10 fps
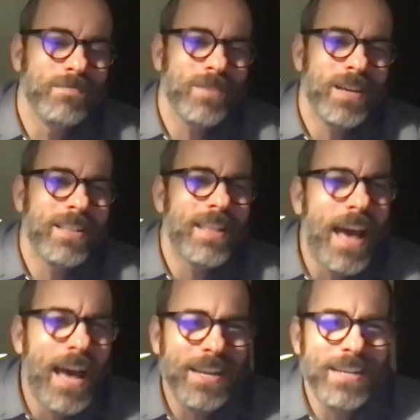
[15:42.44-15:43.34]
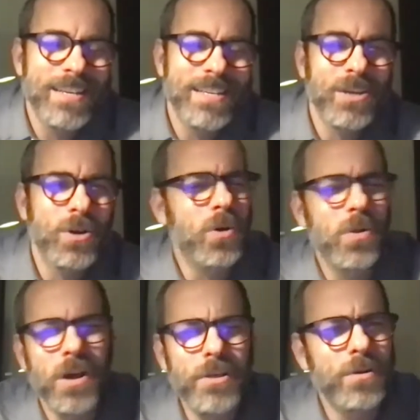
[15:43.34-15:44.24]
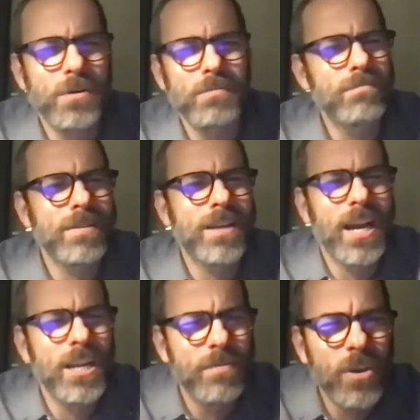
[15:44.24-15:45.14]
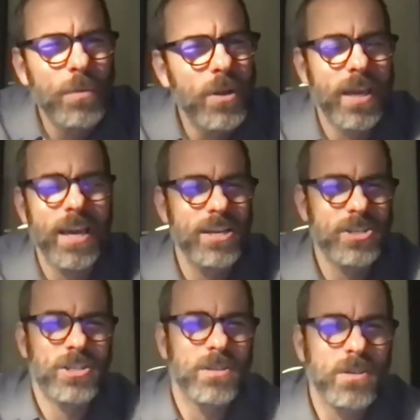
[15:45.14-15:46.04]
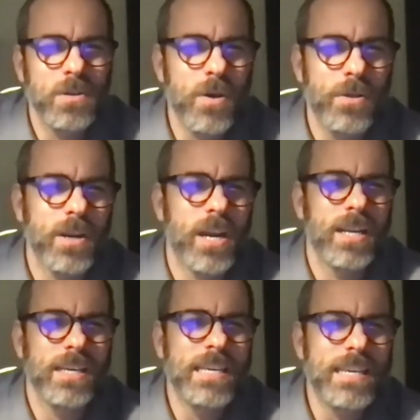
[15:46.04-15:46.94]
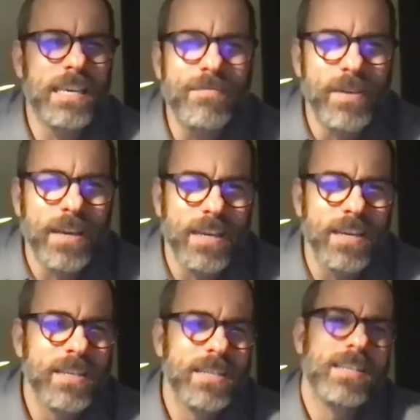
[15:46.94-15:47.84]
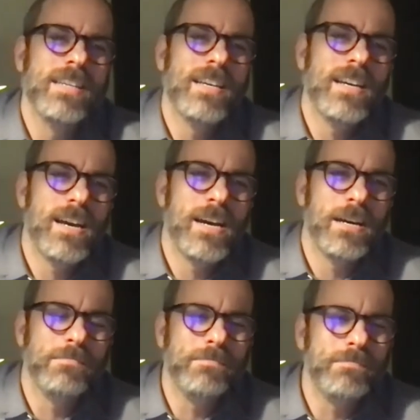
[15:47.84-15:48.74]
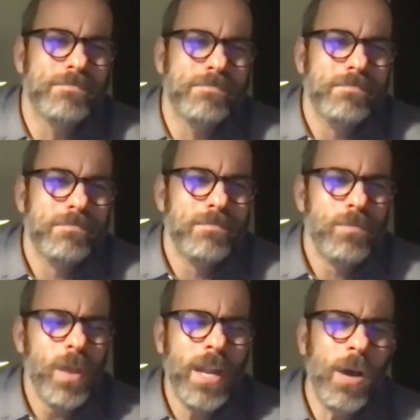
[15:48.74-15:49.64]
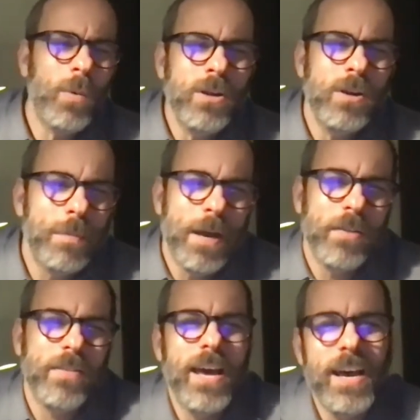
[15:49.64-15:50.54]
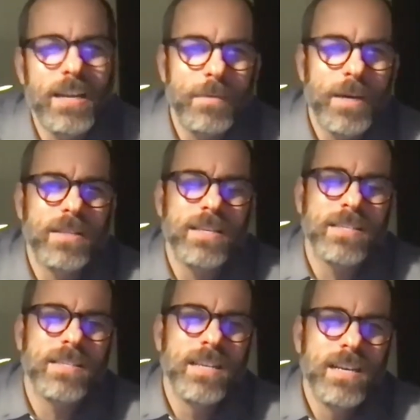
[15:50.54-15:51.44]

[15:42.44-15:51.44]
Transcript: And that is a whole other kind of communication, a whole other kind of giving. And I wondered about this